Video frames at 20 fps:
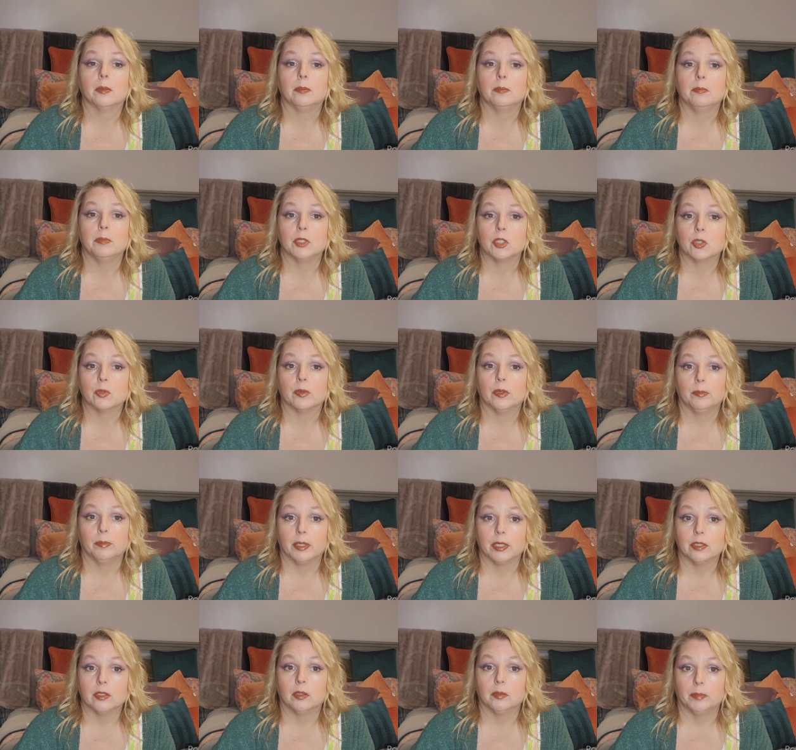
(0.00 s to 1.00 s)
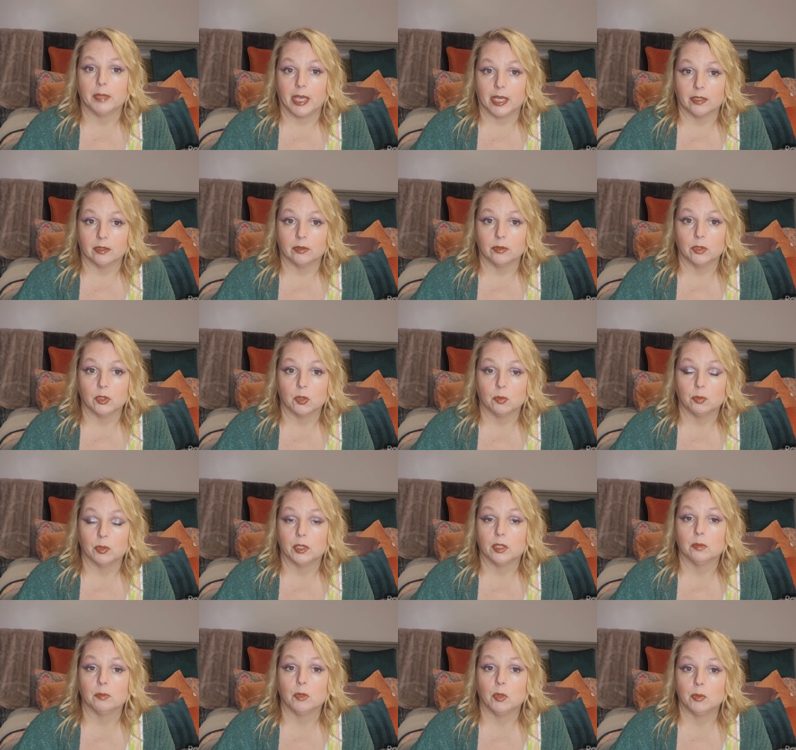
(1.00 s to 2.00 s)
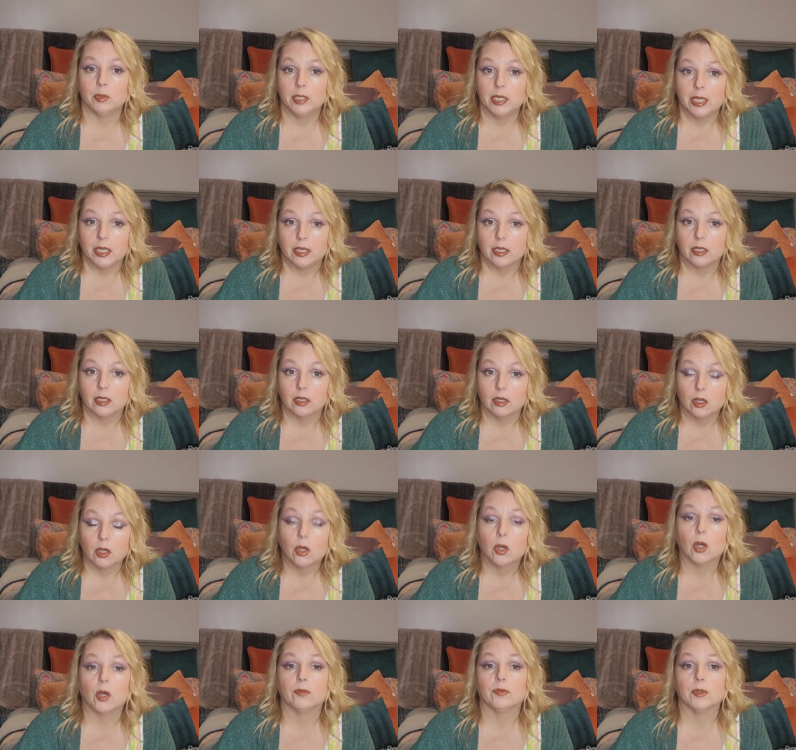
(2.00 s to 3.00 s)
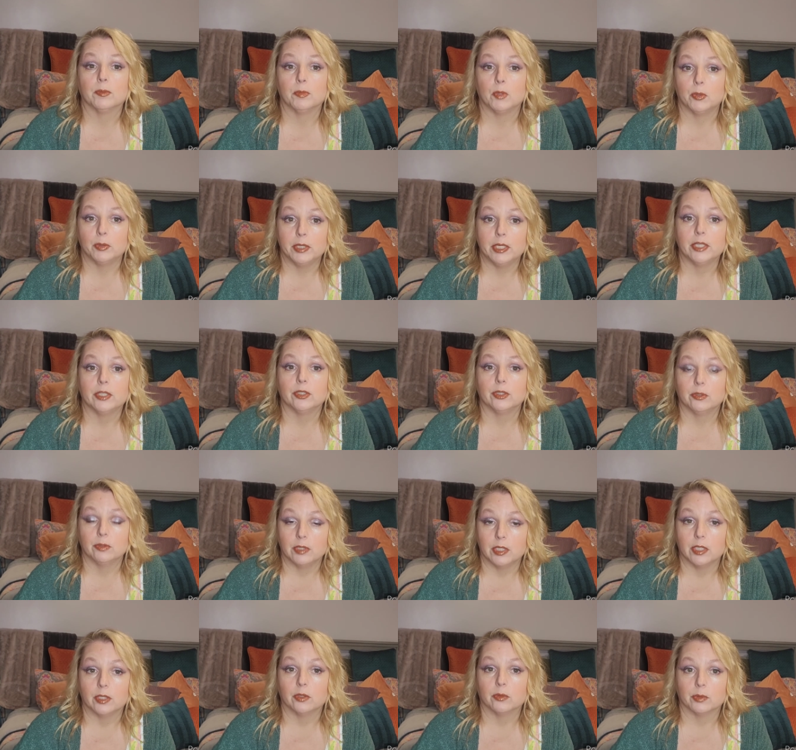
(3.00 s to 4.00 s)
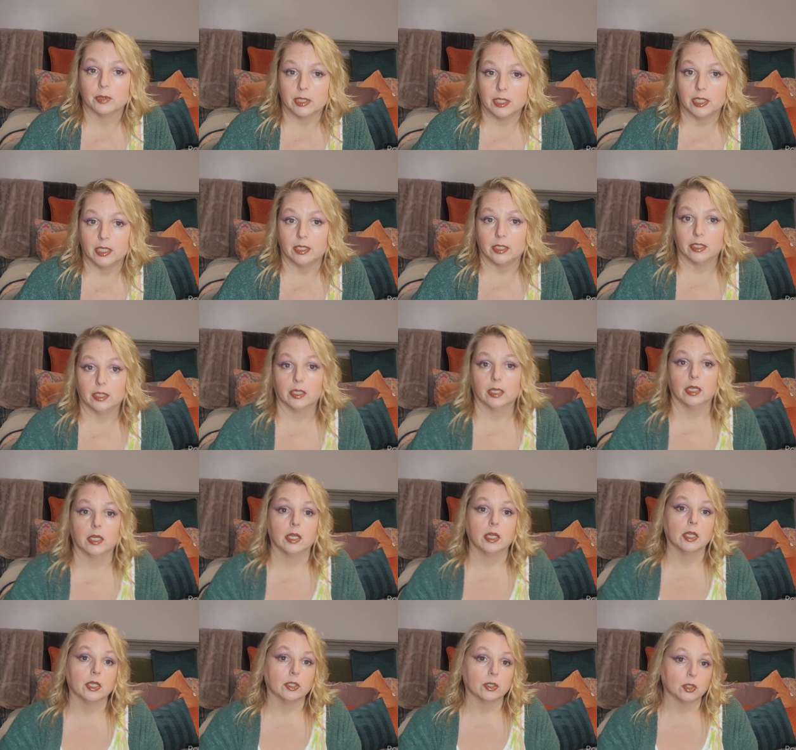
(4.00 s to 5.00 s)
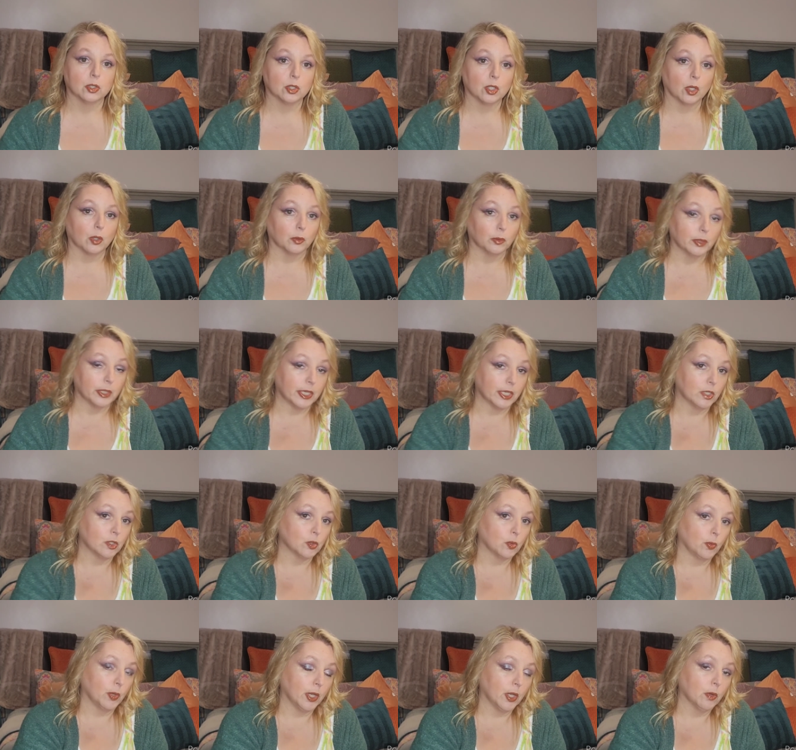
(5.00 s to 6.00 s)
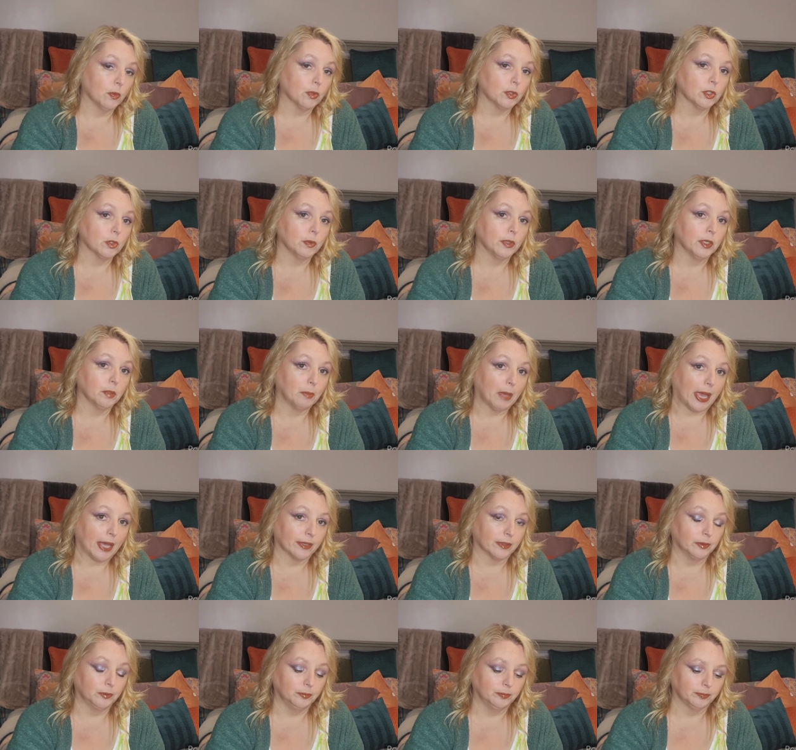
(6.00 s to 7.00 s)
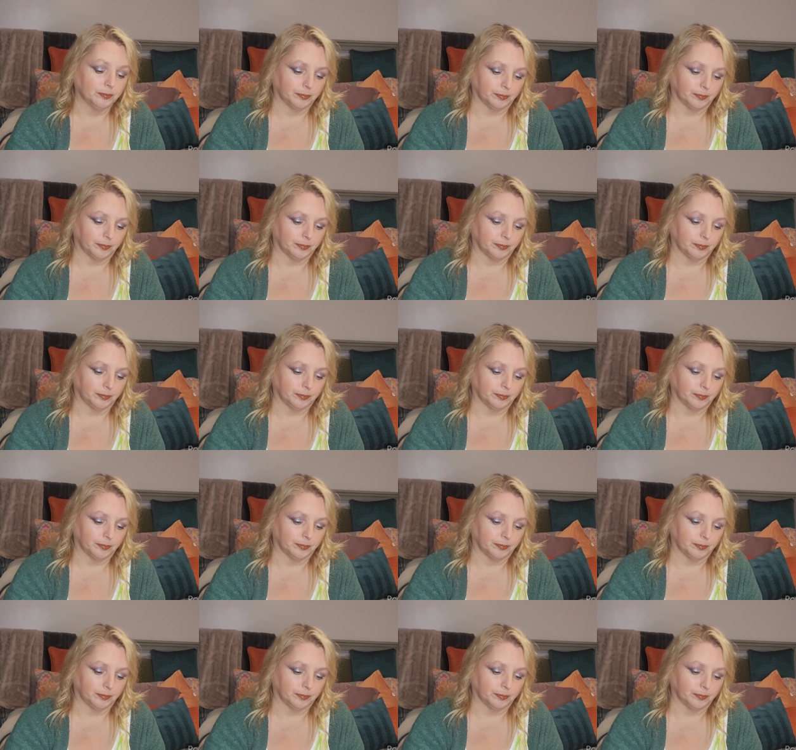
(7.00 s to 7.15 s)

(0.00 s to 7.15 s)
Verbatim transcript: Mystery Bundle Battles with Monique over at Monique's Unique Critique. So each week we're doing a battle.